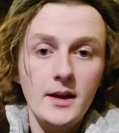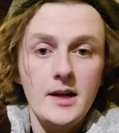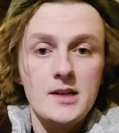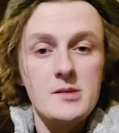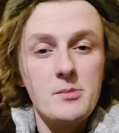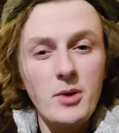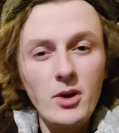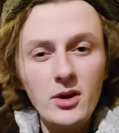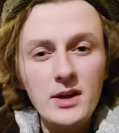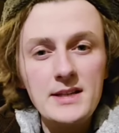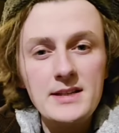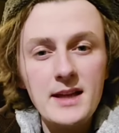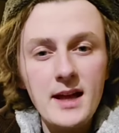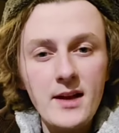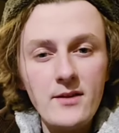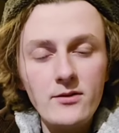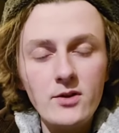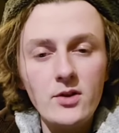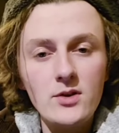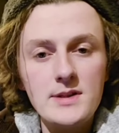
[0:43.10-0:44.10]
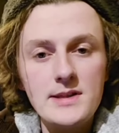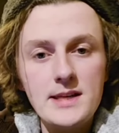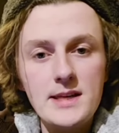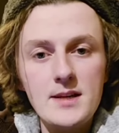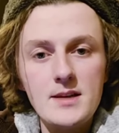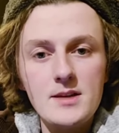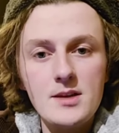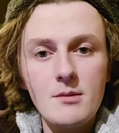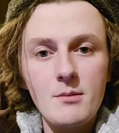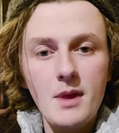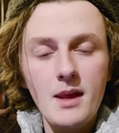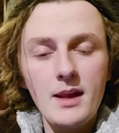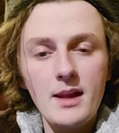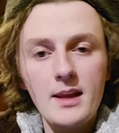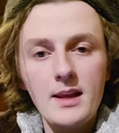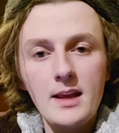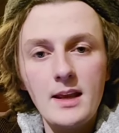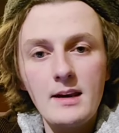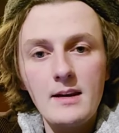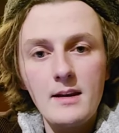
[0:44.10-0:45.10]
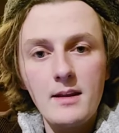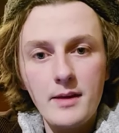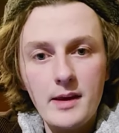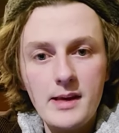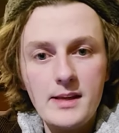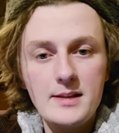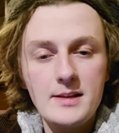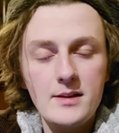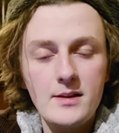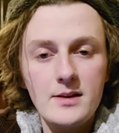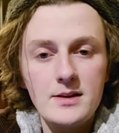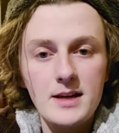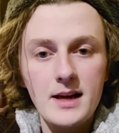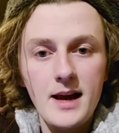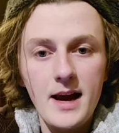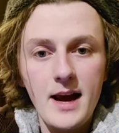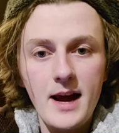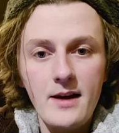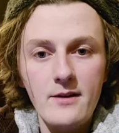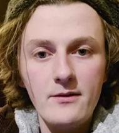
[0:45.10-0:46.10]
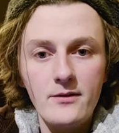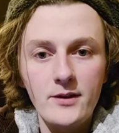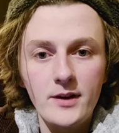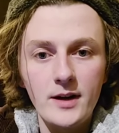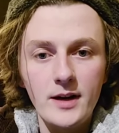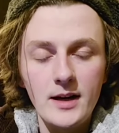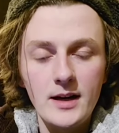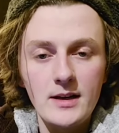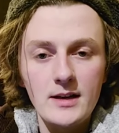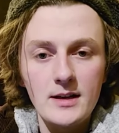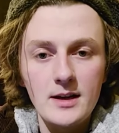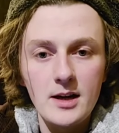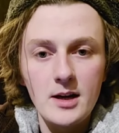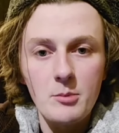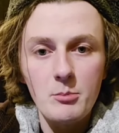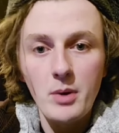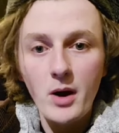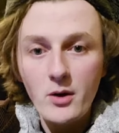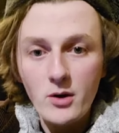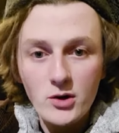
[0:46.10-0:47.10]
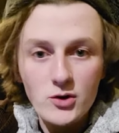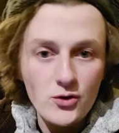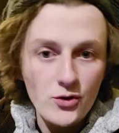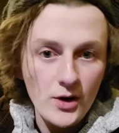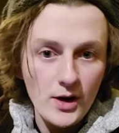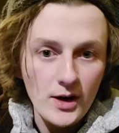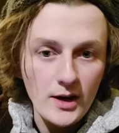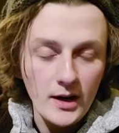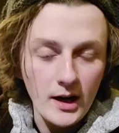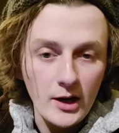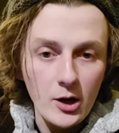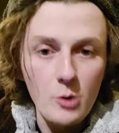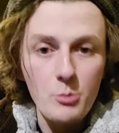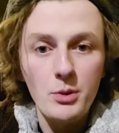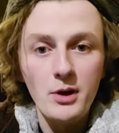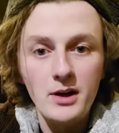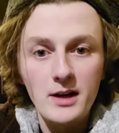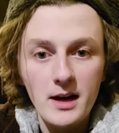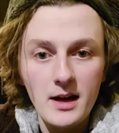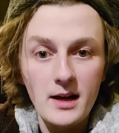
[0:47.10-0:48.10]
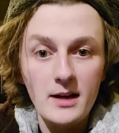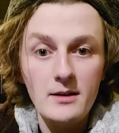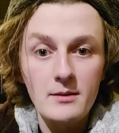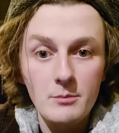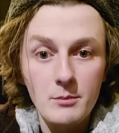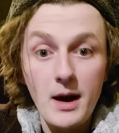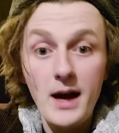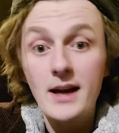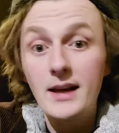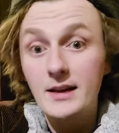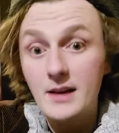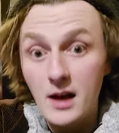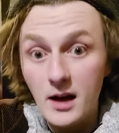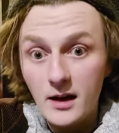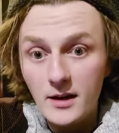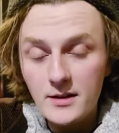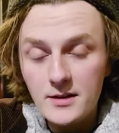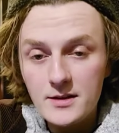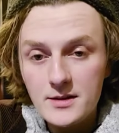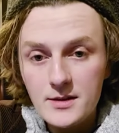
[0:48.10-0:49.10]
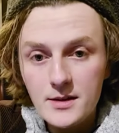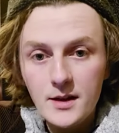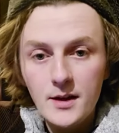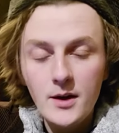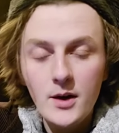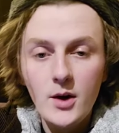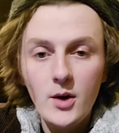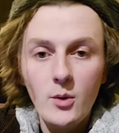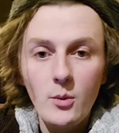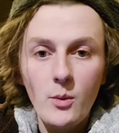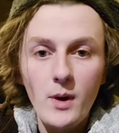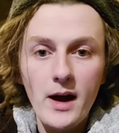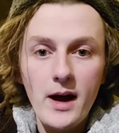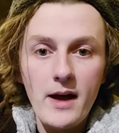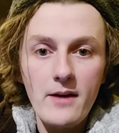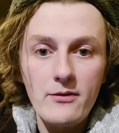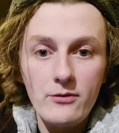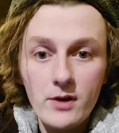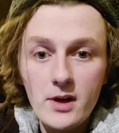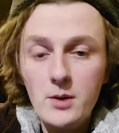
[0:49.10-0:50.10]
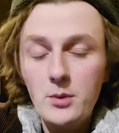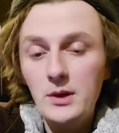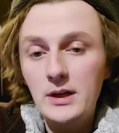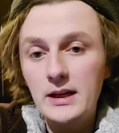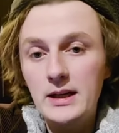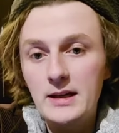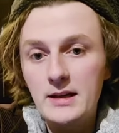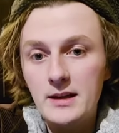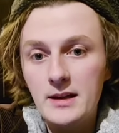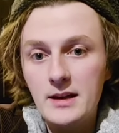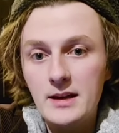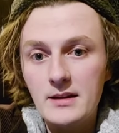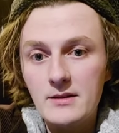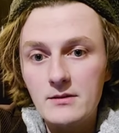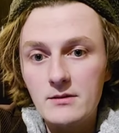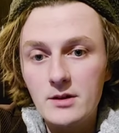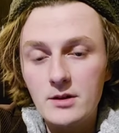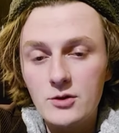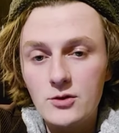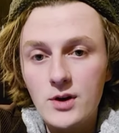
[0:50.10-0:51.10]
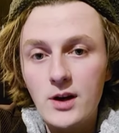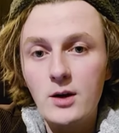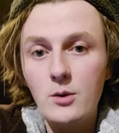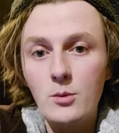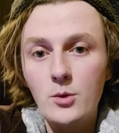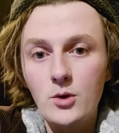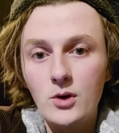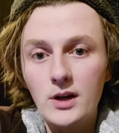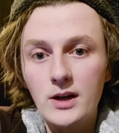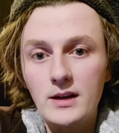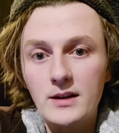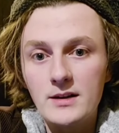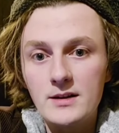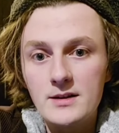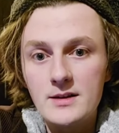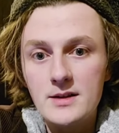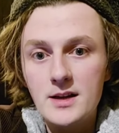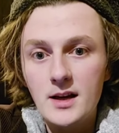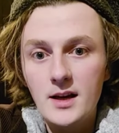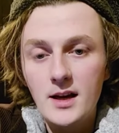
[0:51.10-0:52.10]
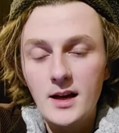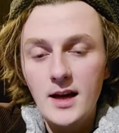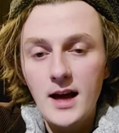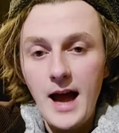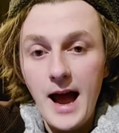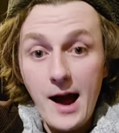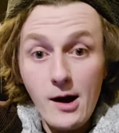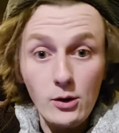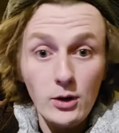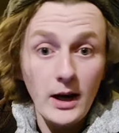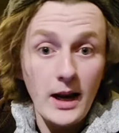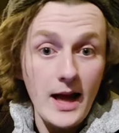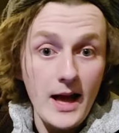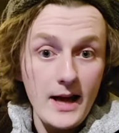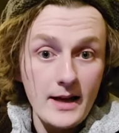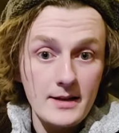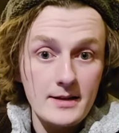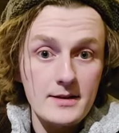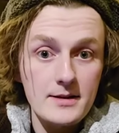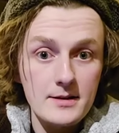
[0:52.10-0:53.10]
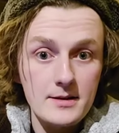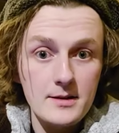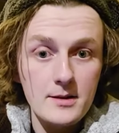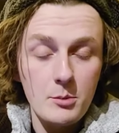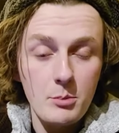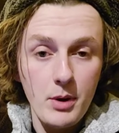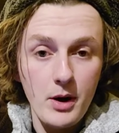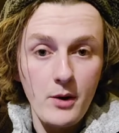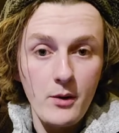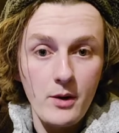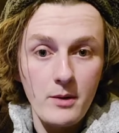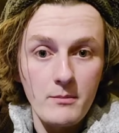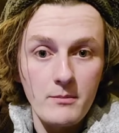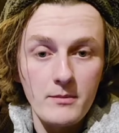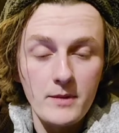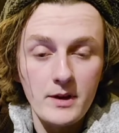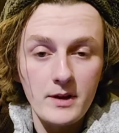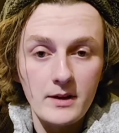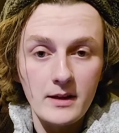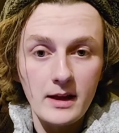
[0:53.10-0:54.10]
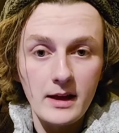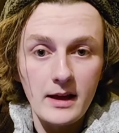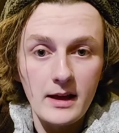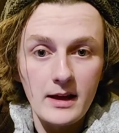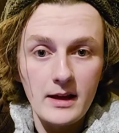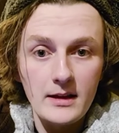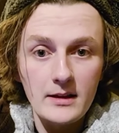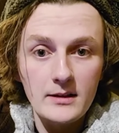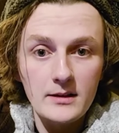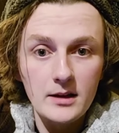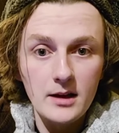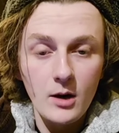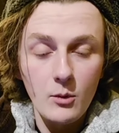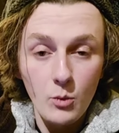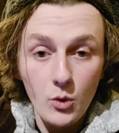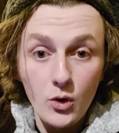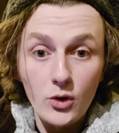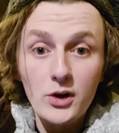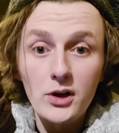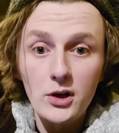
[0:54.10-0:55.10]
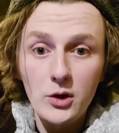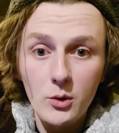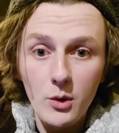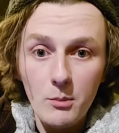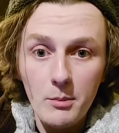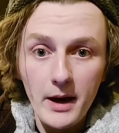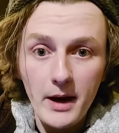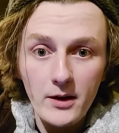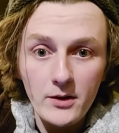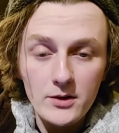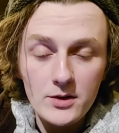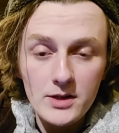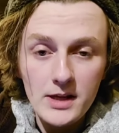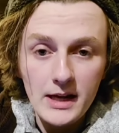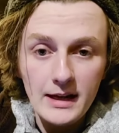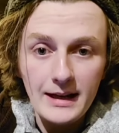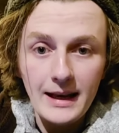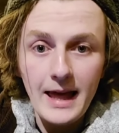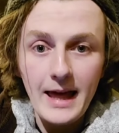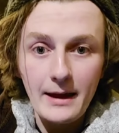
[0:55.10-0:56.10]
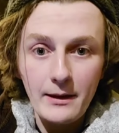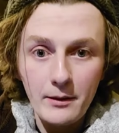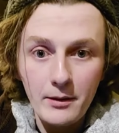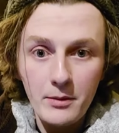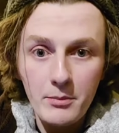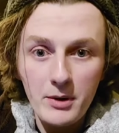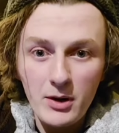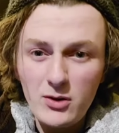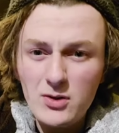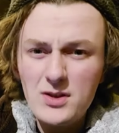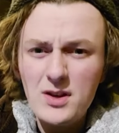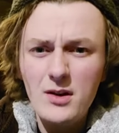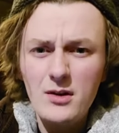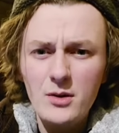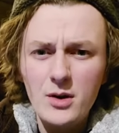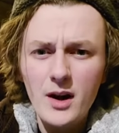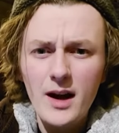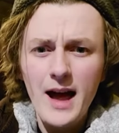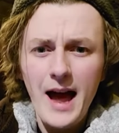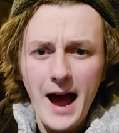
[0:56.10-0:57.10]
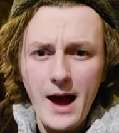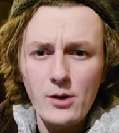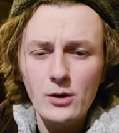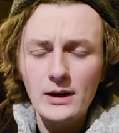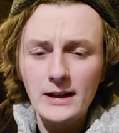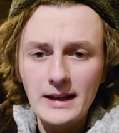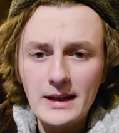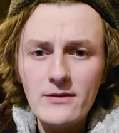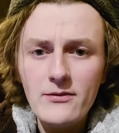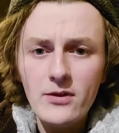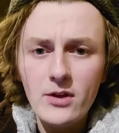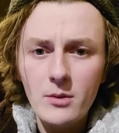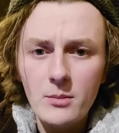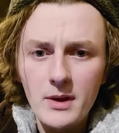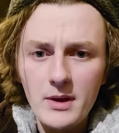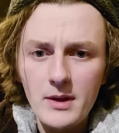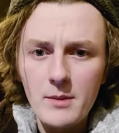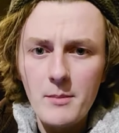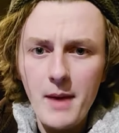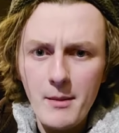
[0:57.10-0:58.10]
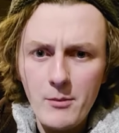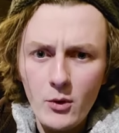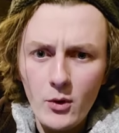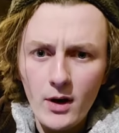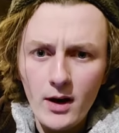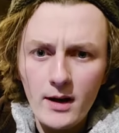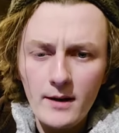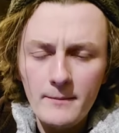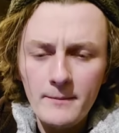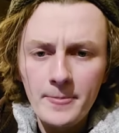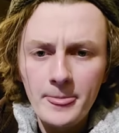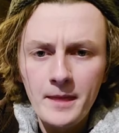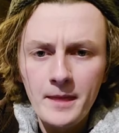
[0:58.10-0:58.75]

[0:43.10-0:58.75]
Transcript: To be honest, I've not seen so many in theatre as I have in poetry and open mic nights, where frequently the trigger warnings outlast the poem that they are warning you about in length, but also outlive them in the memory.